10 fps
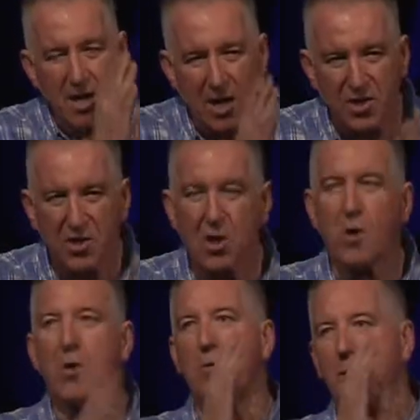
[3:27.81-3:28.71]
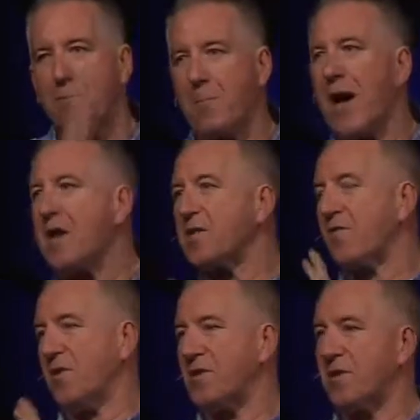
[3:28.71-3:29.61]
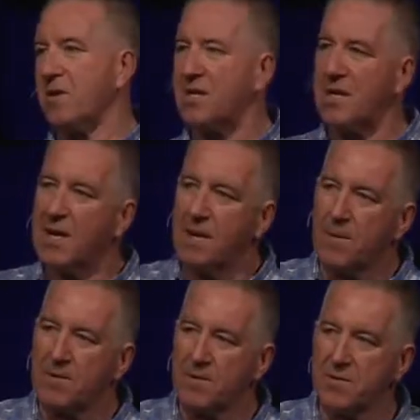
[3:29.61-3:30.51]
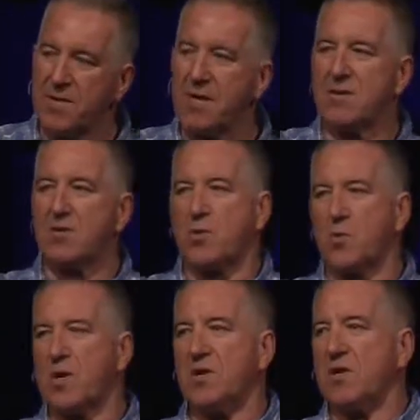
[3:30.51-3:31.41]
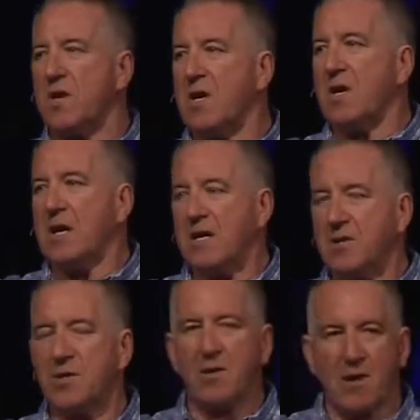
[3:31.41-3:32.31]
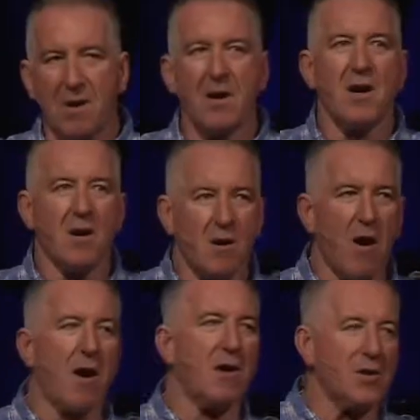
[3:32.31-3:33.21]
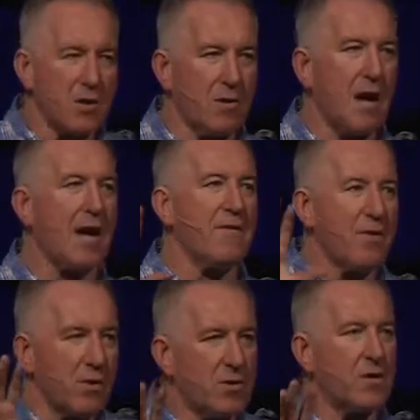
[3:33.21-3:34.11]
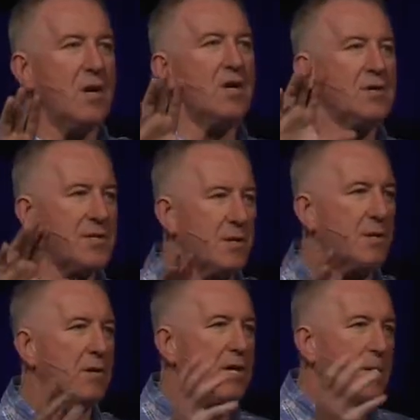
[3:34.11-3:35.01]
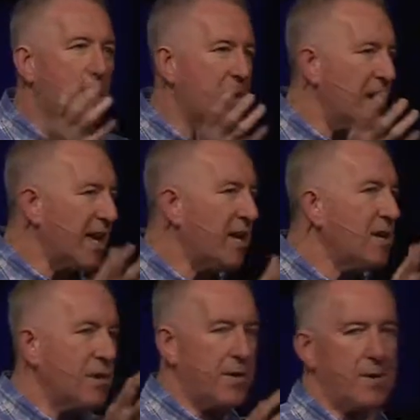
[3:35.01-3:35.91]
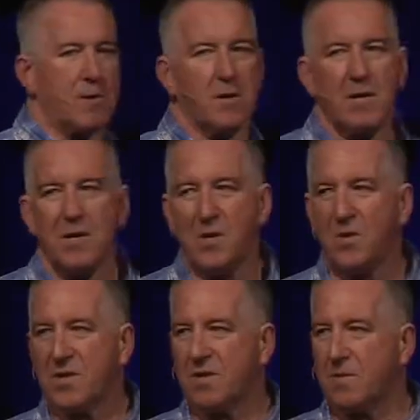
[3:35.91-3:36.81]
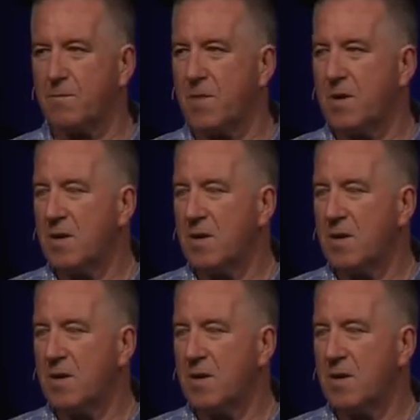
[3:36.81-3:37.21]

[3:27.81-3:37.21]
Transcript: a soul that matters for eternity. And so Jesus reached into her heart, her life, her soul, and healed her with some